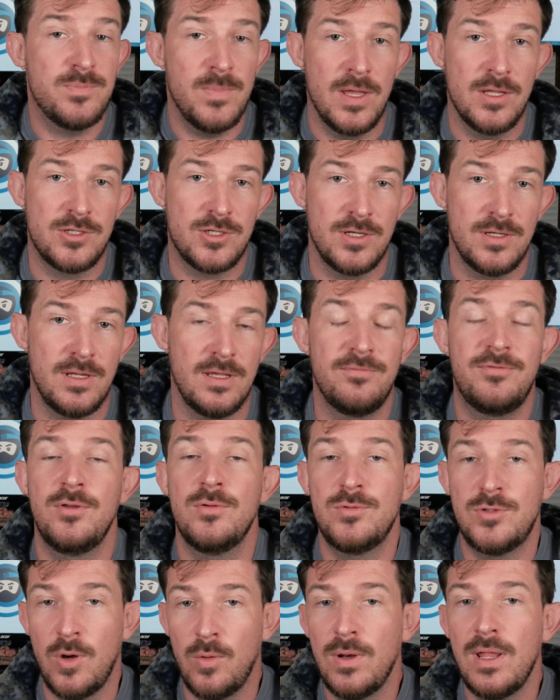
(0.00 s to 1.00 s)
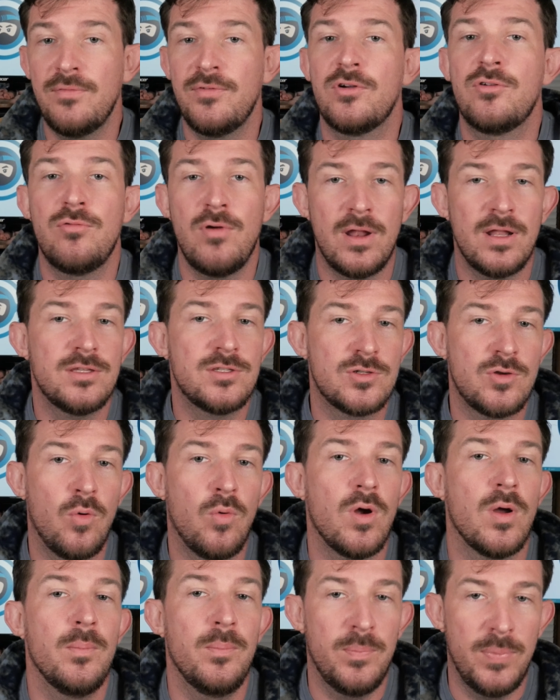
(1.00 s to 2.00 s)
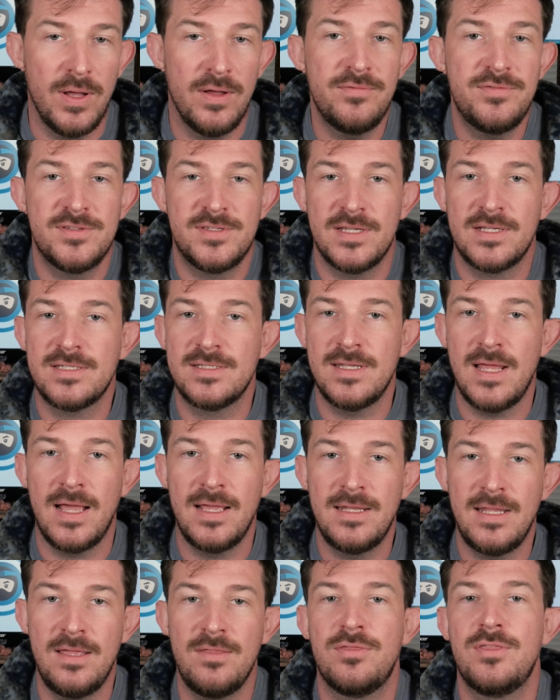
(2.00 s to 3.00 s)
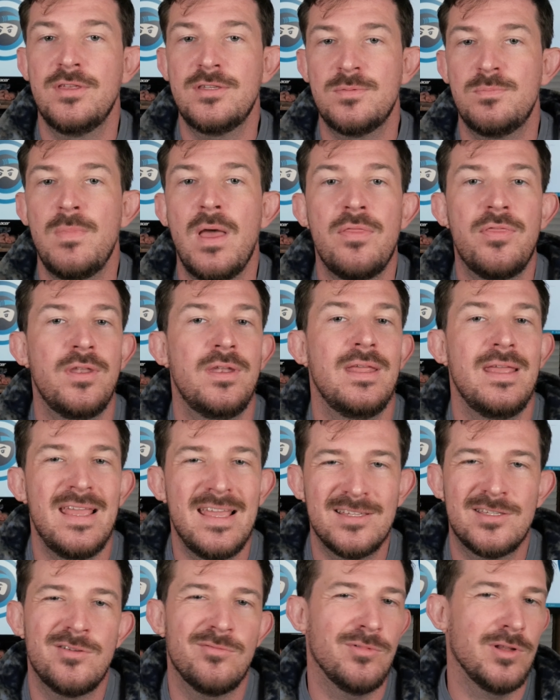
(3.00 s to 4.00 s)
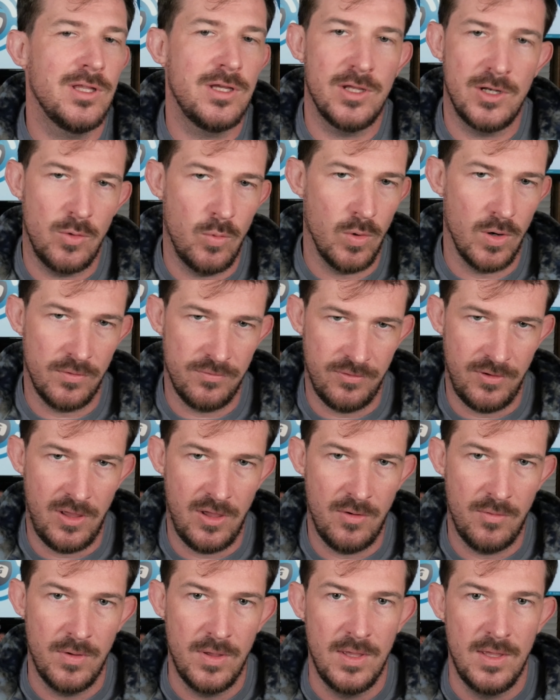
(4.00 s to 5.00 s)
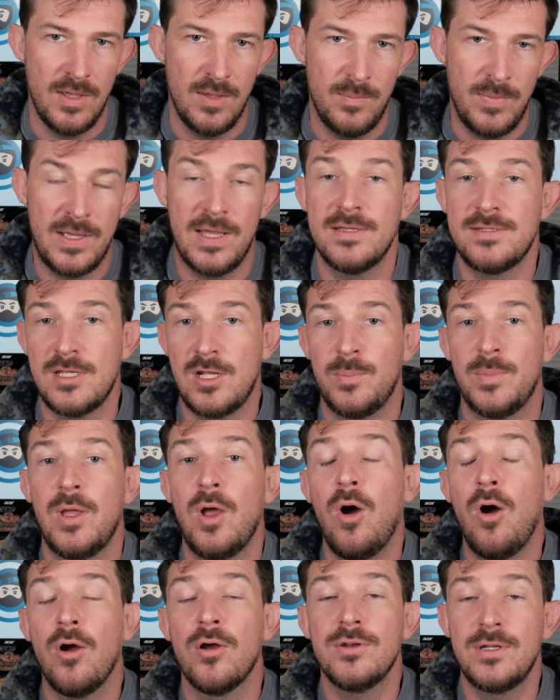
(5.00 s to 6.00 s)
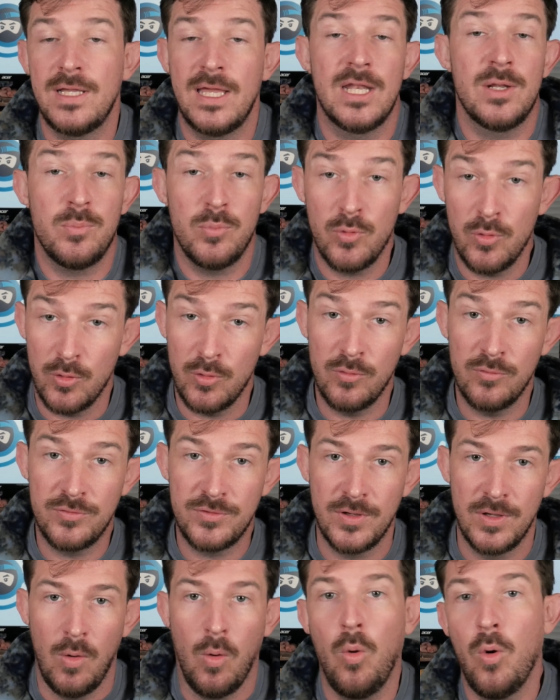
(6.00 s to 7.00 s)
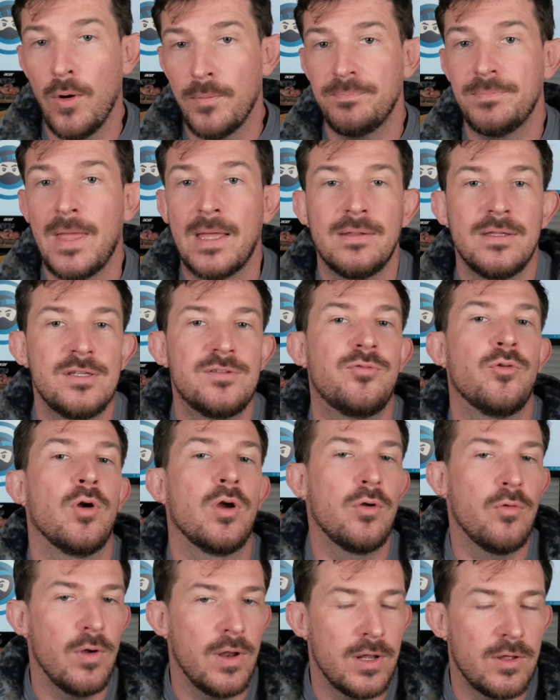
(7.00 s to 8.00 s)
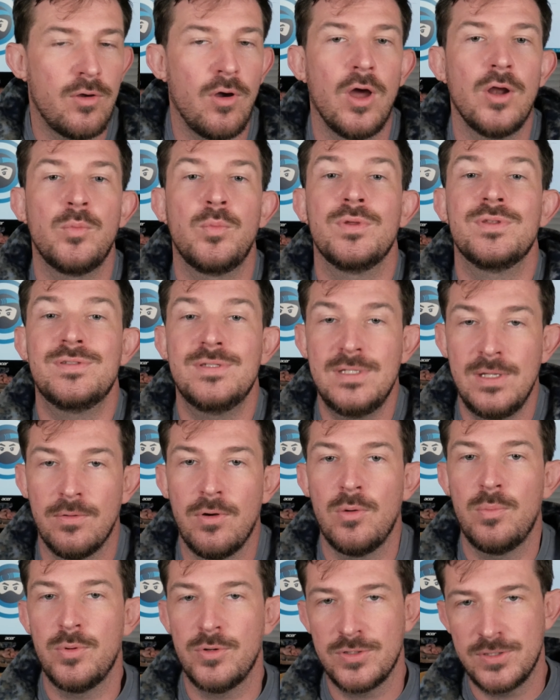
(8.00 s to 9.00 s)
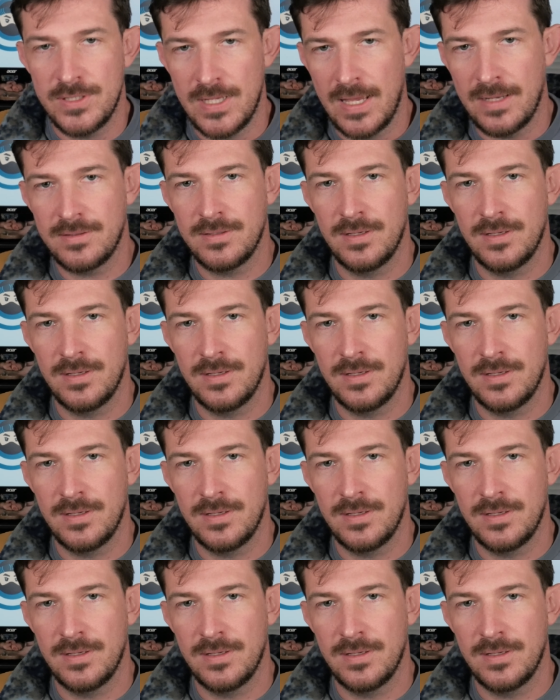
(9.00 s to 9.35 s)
mentioned, if you don't have a credit score above 690, this method isn't really going to work for you because it'll be hard to get approved, or at least for a credit card with 0%.